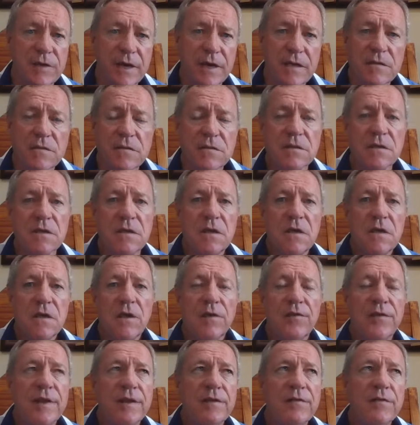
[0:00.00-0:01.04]
rates,
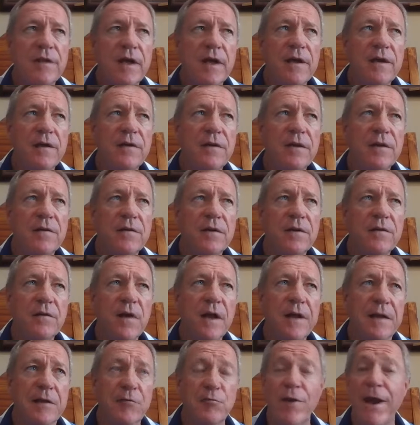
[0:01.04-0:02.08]
then they,
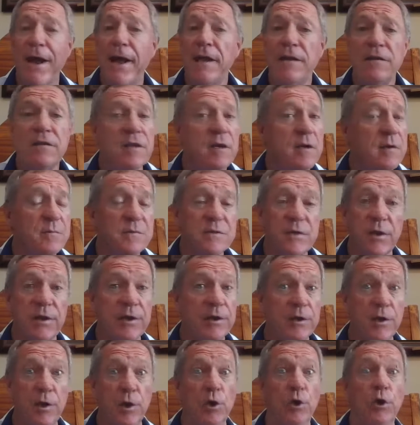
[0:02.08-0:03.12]
in rand terms, they
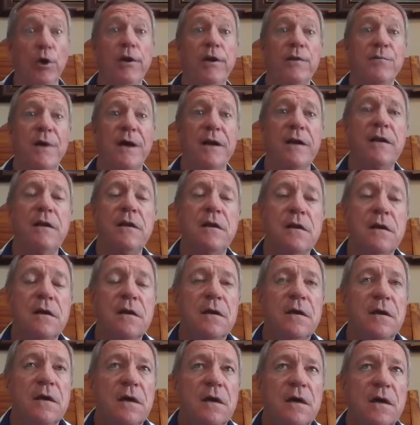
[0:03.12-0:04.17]
earn a lot of money.
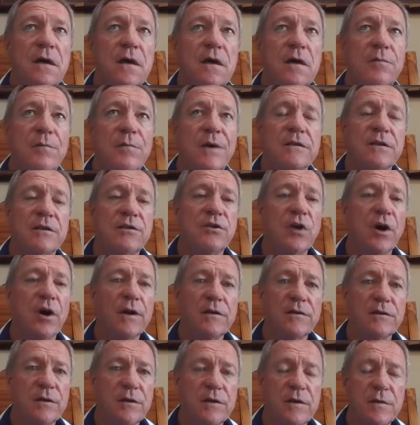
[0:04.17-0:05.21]
But in
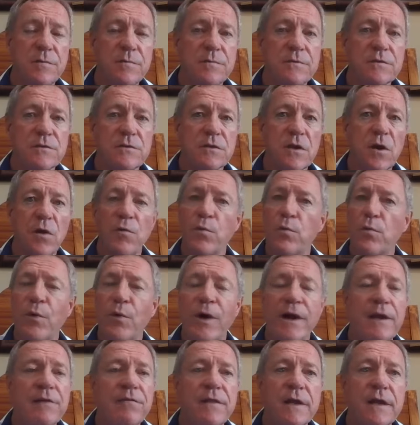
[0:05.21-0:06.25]
dollar terms, or
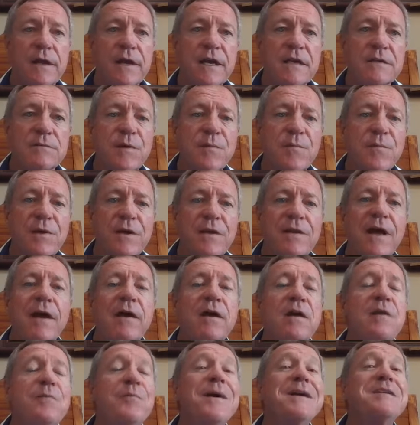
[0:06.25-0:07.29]
whatever the case may be, they
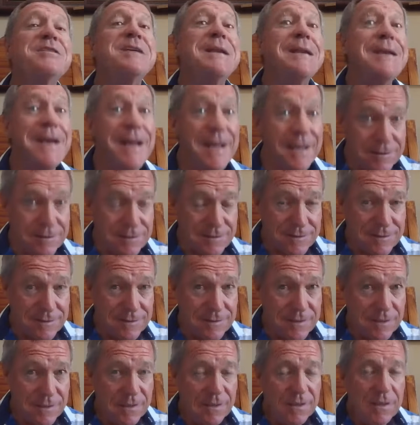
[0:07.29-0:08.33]
earn much
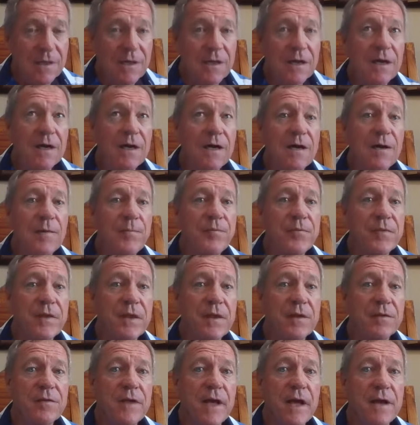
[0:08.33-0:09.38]
less
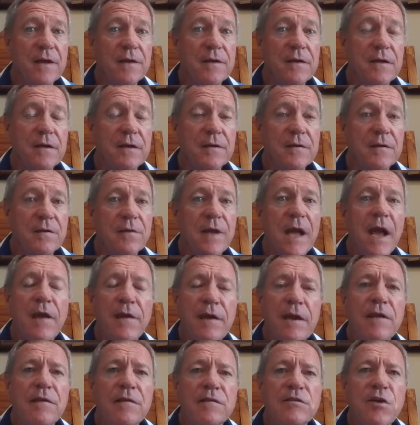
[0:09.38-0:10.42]

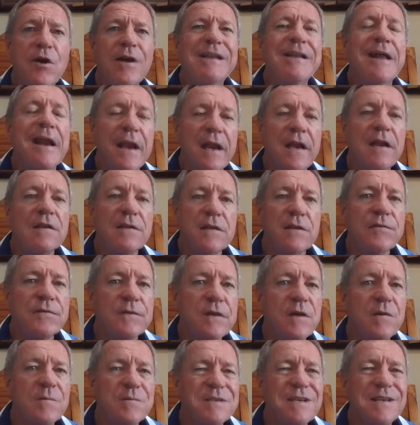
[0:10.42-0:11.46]
than. So in relative
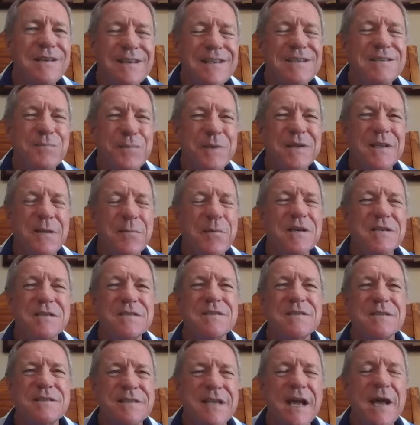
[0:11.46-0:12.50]
terms, it is pretty
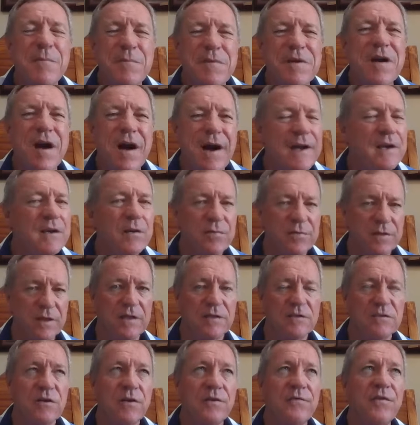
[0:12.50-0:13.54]
much the same kind of
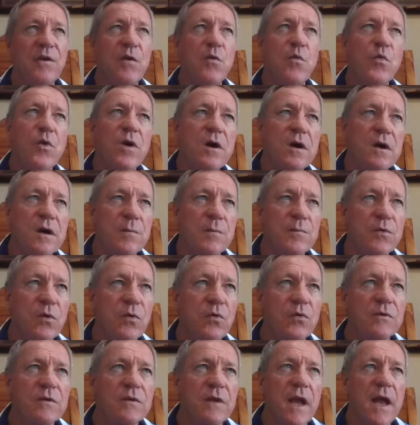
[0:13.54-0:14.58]
thing. So if you work
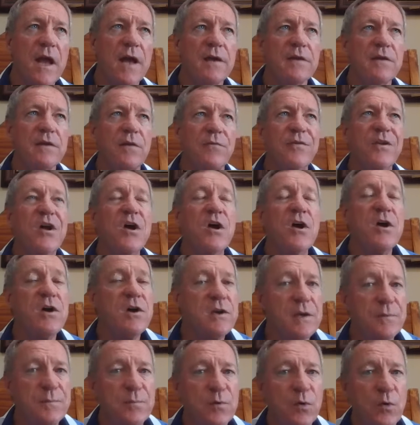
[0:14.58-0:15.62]
abroad and if you
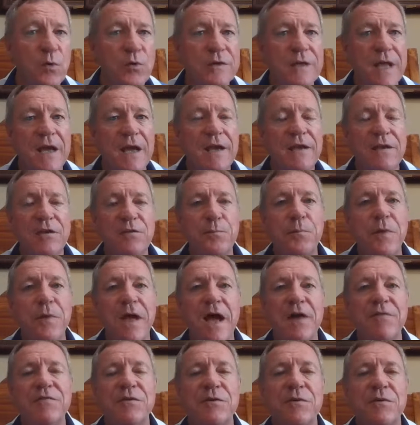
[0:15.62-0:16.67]
earn abroad and you
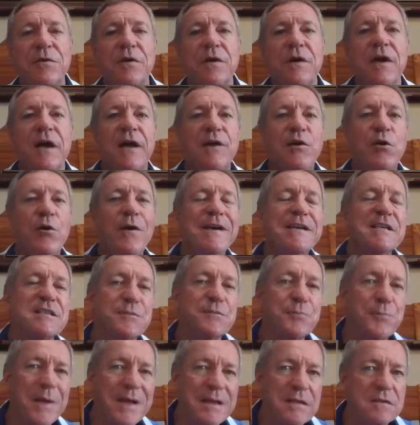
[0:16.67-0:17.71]
have to your
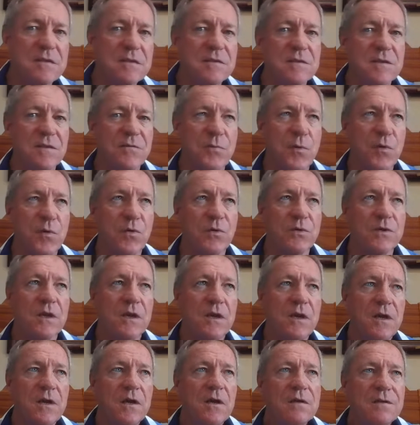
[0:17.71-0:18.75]
expenses abroad,
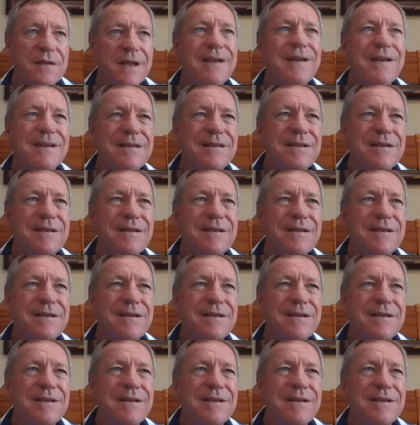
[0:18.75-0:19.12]
then